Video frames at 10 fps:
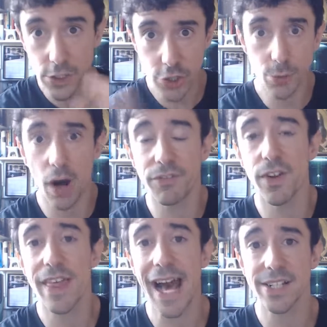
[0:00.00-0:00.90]
to offer
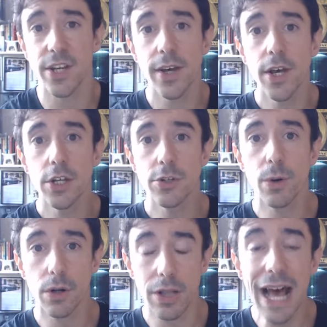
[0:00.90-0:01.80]
that
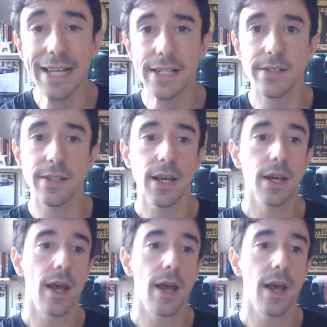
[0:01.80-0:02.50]
to our clients.